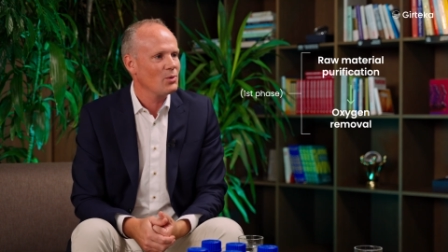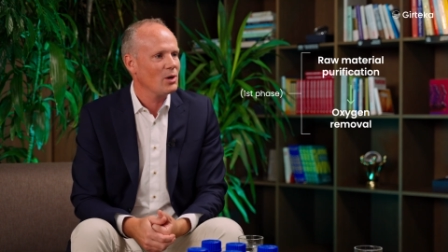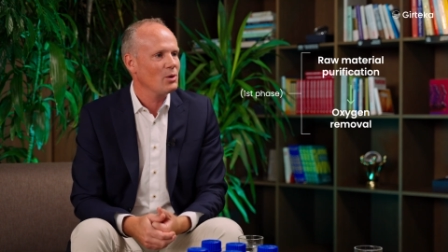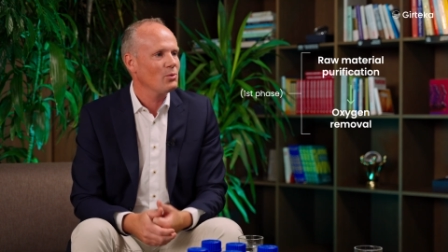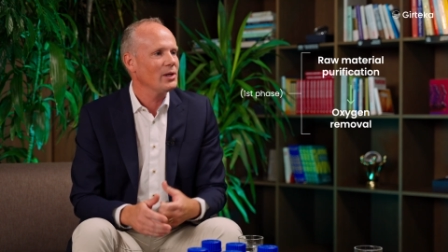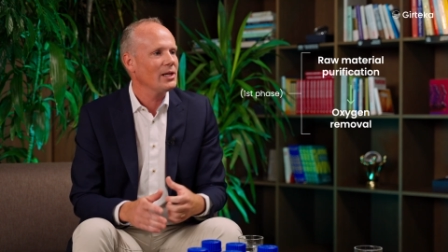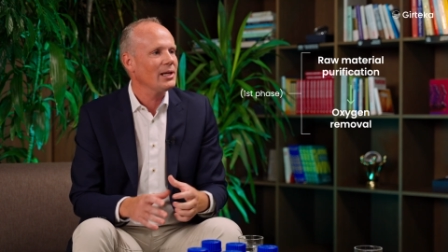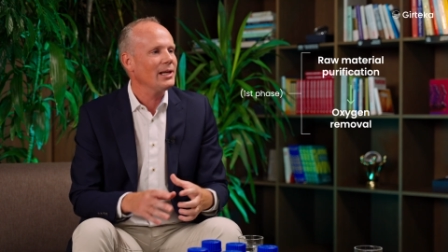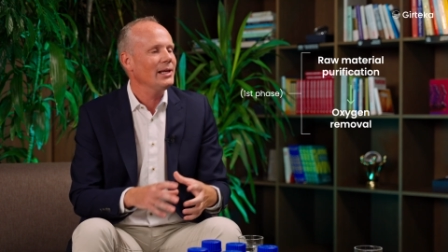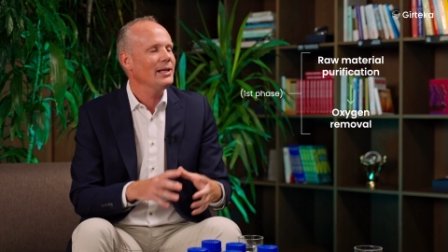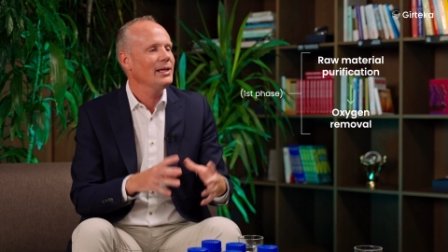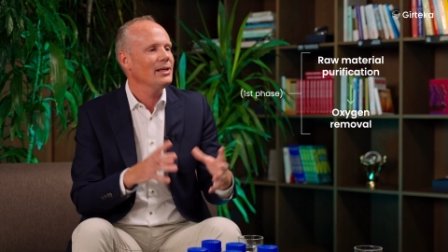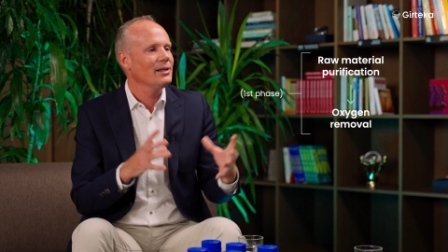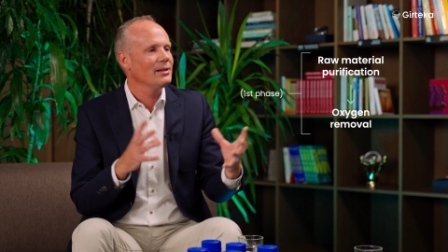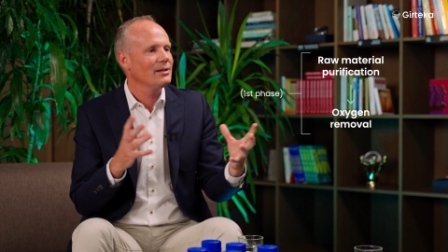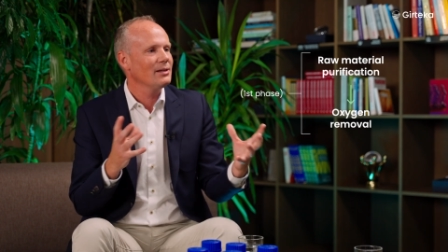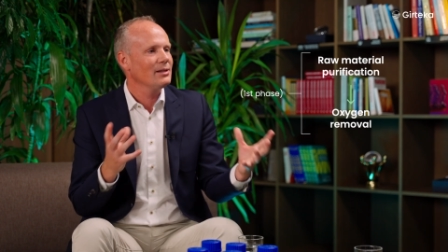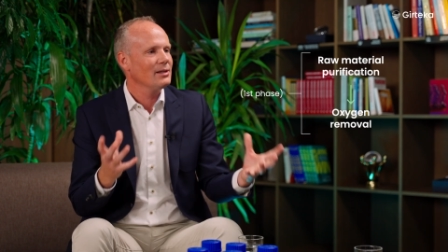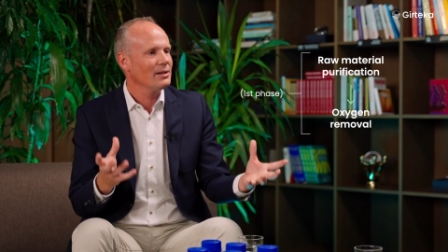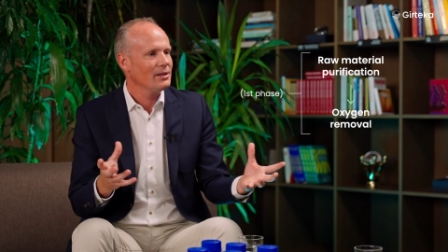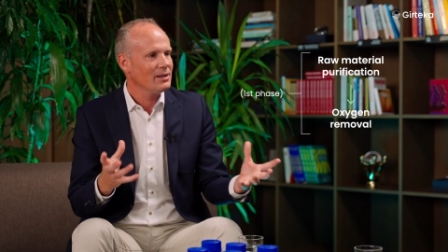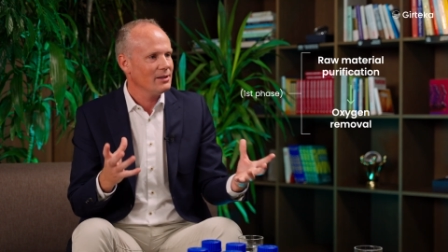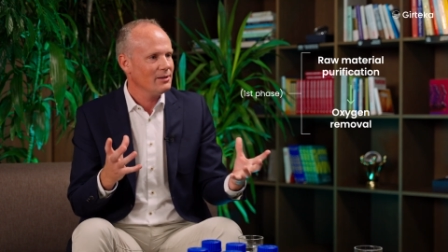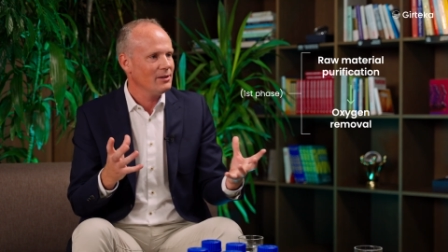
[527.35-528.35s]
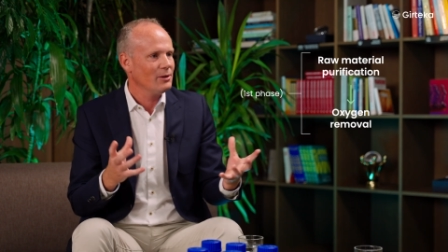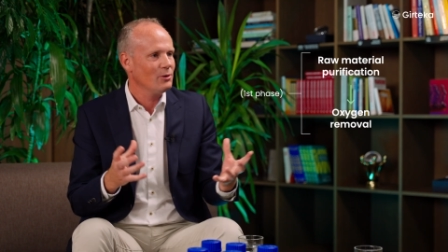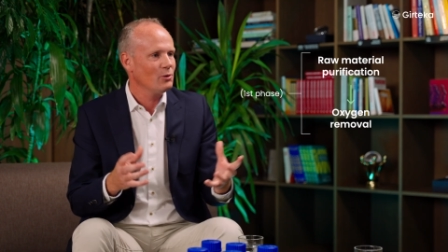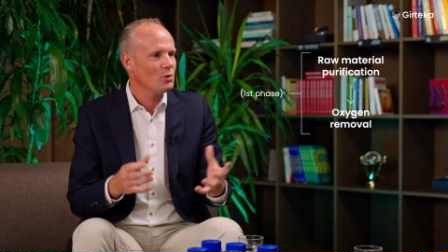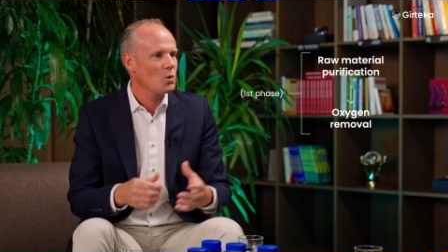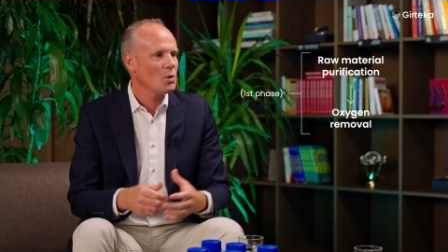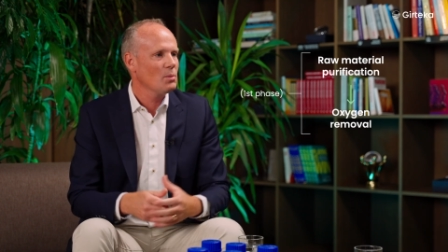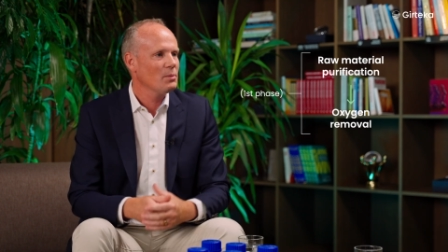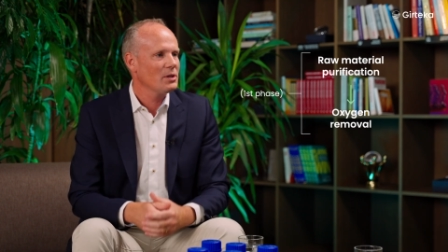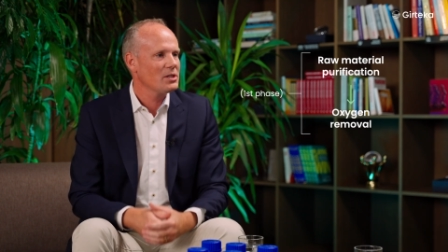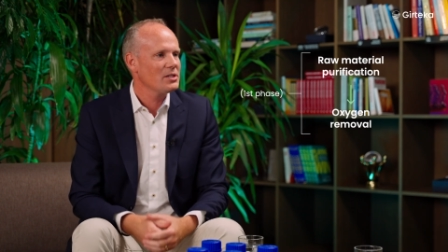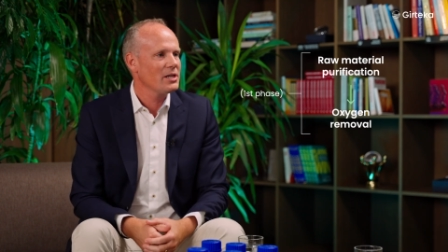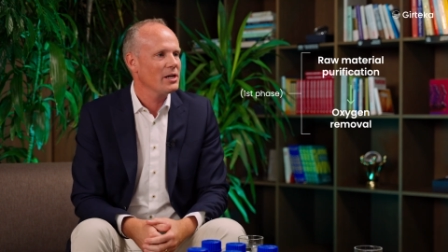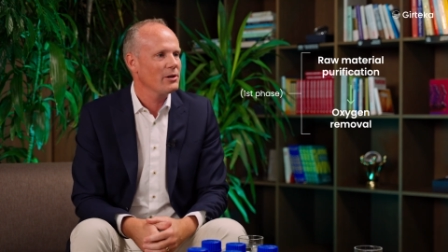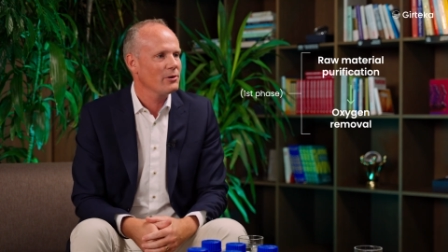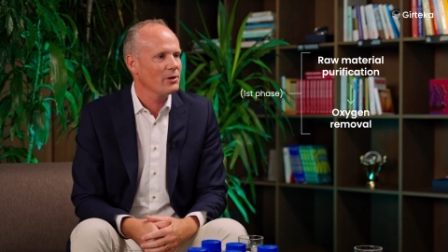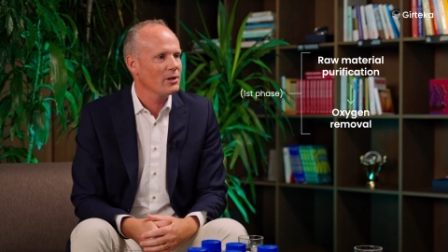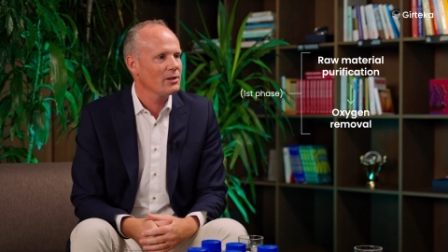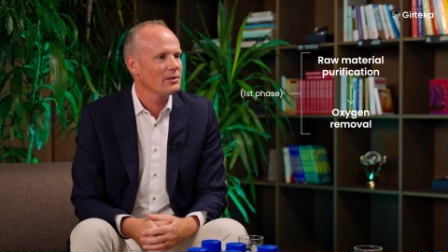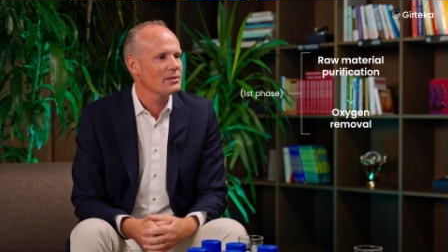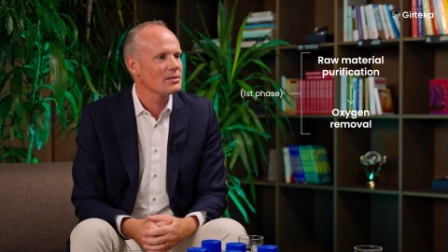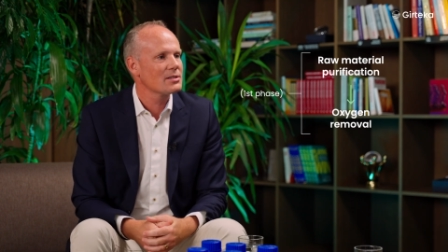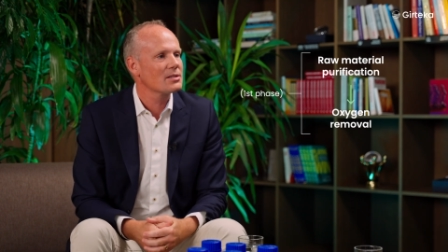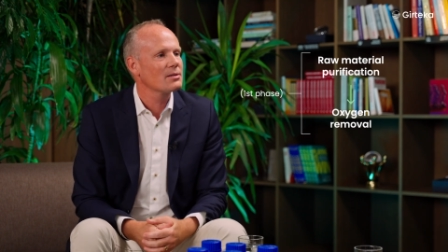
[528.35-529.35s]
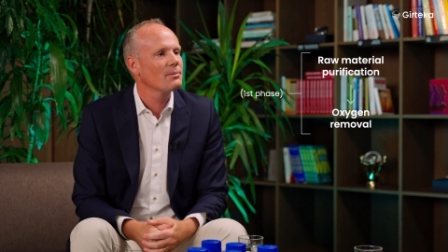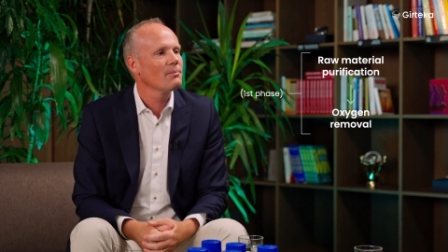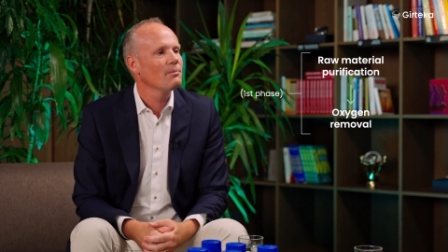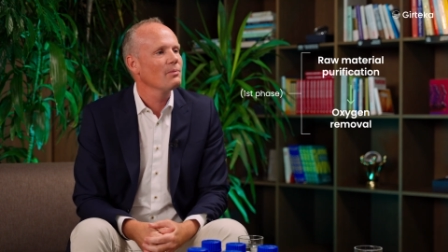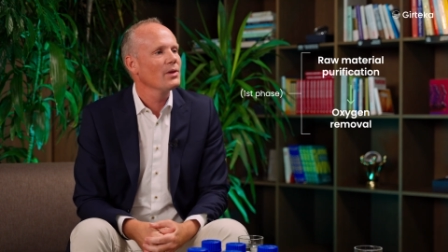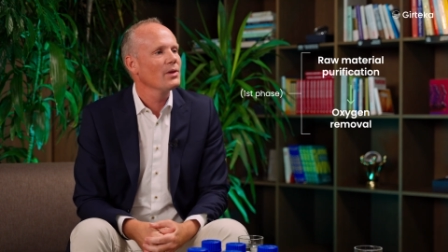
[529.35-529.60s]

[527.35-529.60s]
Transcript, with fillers: where we clean the raw materials.